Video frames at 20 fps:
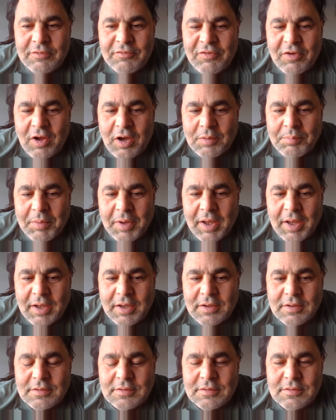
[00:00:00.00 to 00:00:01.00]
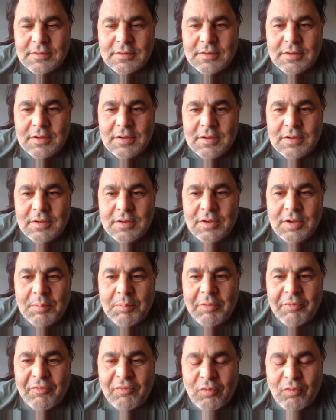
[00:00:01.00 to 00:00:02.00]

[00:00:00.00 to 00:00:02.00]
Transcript: Fog Bank. Number